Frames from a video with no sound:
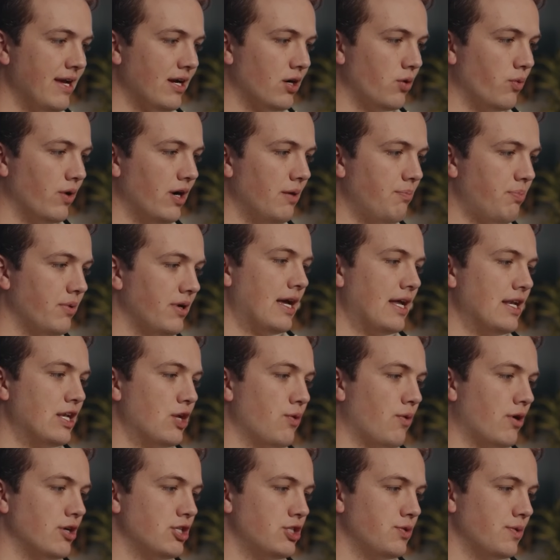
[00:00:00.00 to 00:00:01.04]
pick whip, and you
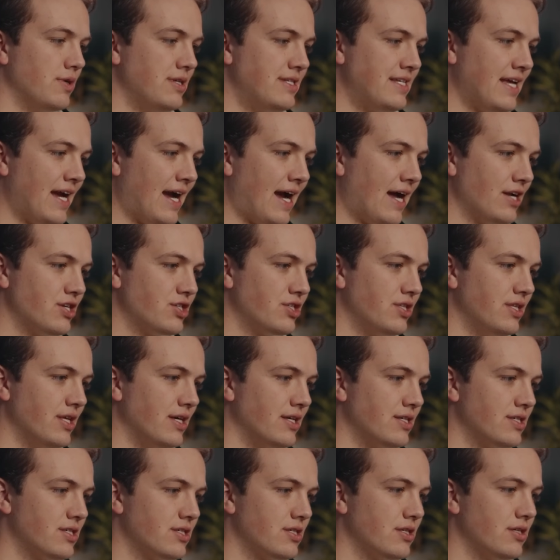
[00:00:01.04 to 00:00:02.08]
want to attach
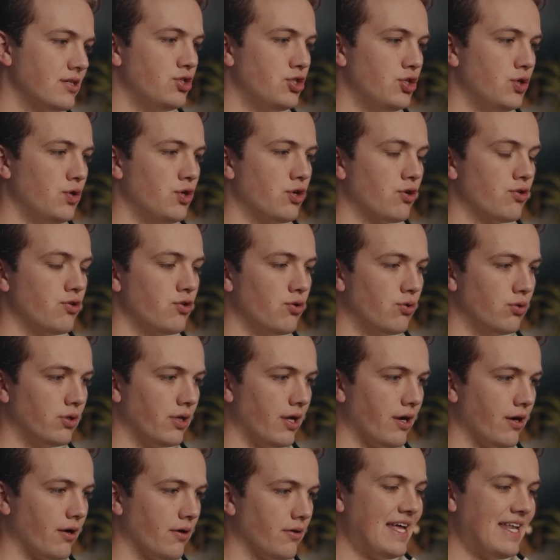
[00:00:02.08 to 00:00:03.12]
this to your null
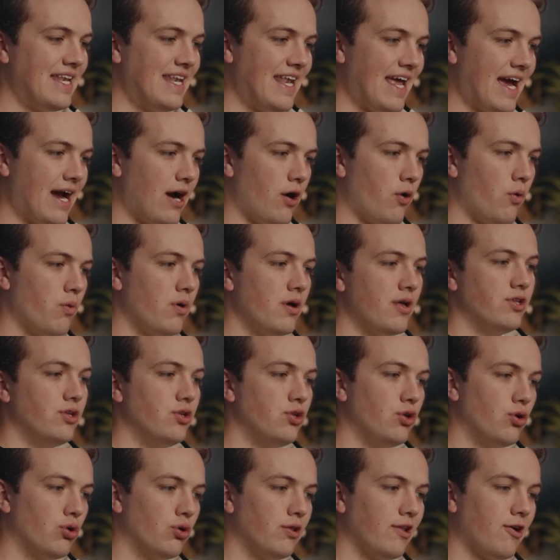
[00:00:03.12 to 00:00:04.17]
layer. And now the
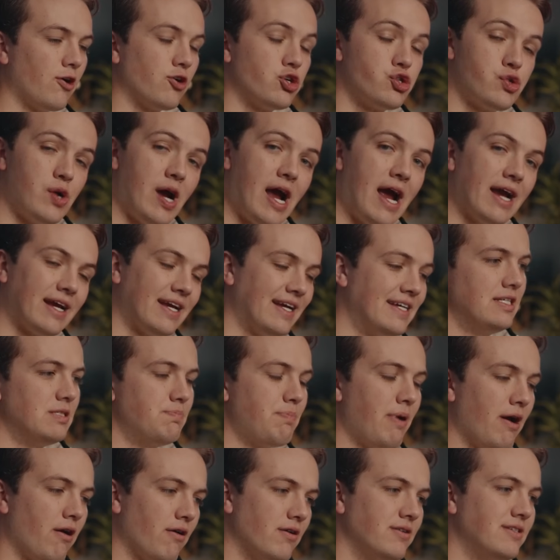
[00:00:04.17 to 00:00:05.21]
null layer track is
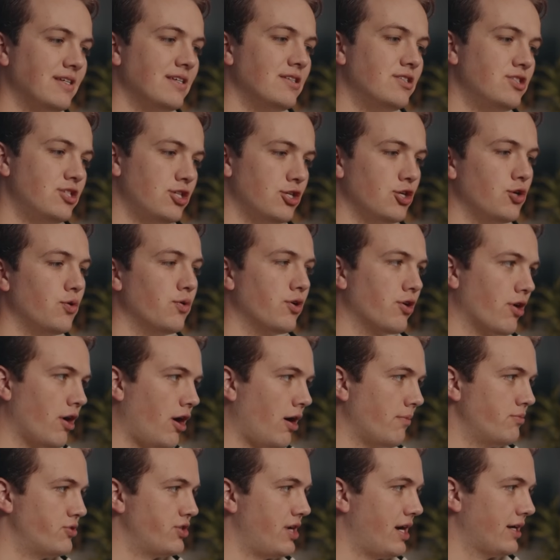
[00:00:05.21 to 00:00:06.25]
parented to your
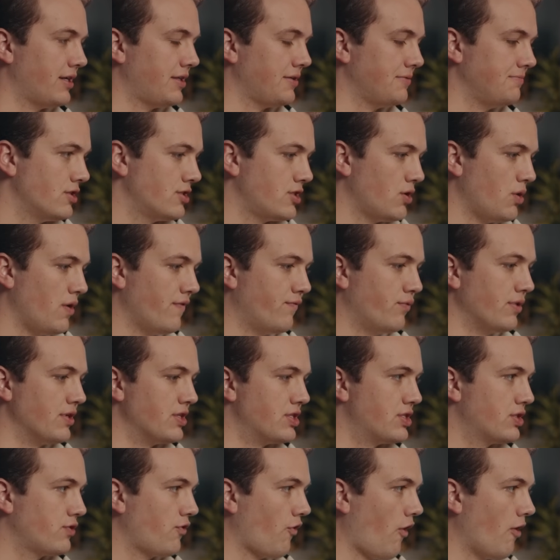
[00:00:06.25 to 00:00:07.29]
object. So if we
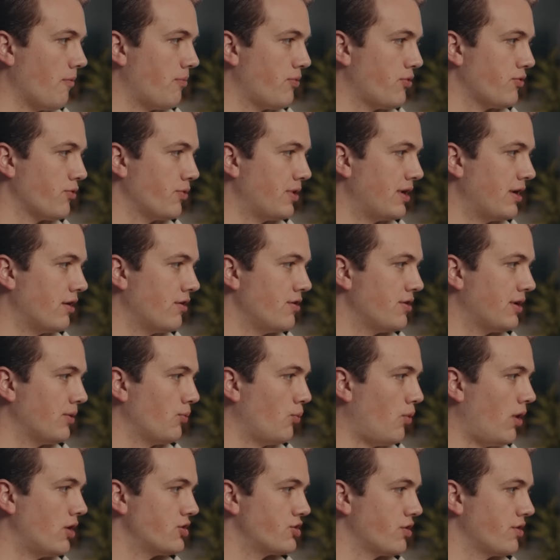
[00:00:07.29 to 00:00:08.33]
scrub through here, you can
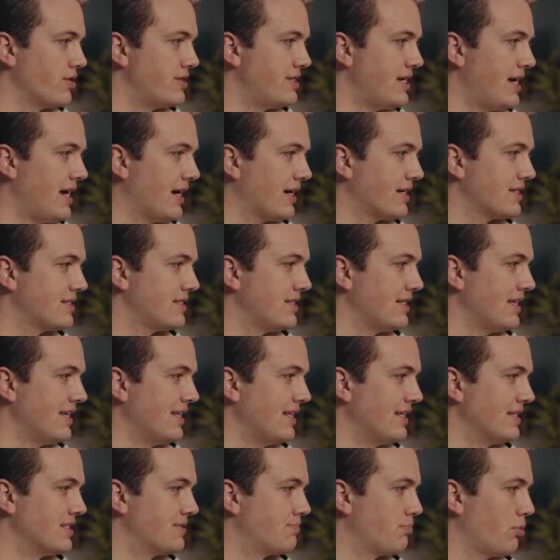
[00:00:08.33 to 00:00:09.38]
watch our text. It
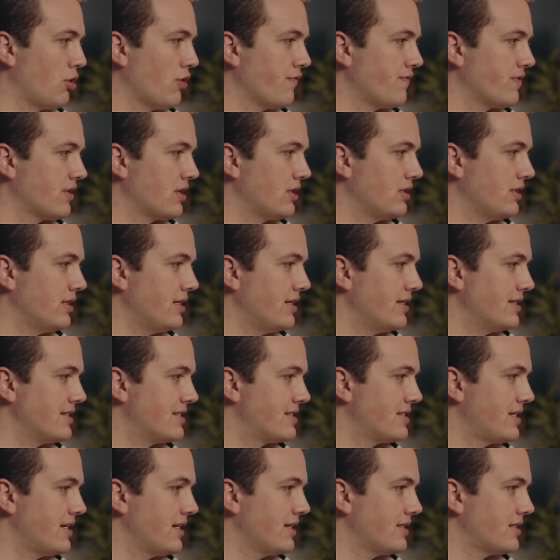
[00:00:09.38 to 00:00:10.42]
is perfectly
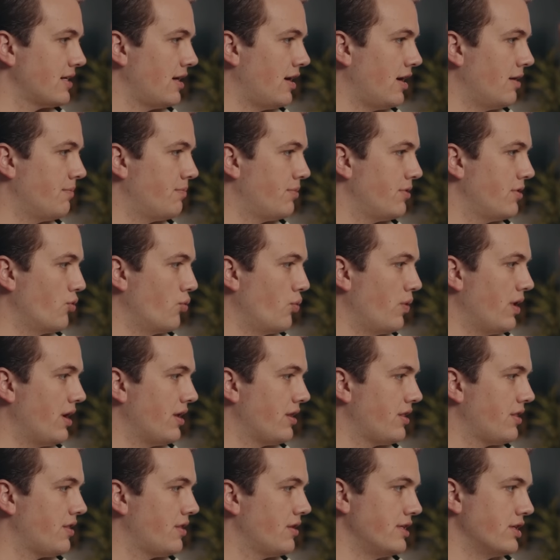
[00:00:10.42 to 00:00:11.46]
synced up
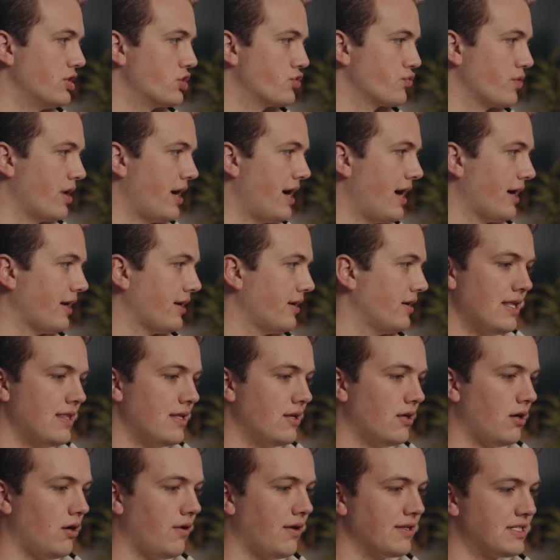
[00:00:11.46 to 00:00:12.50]
with the track. And
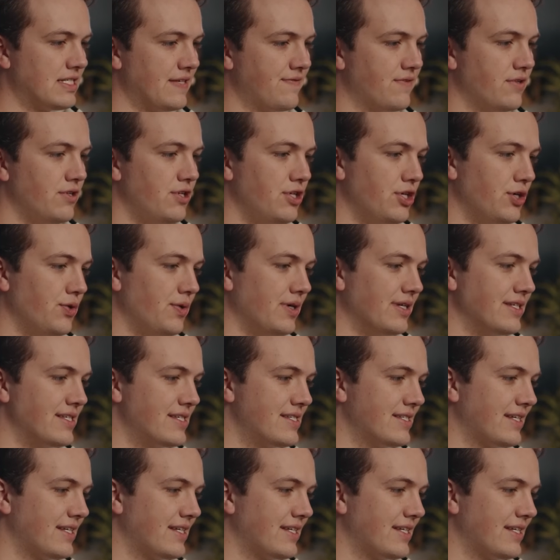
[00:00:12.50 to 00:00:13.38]
then all that's left to do is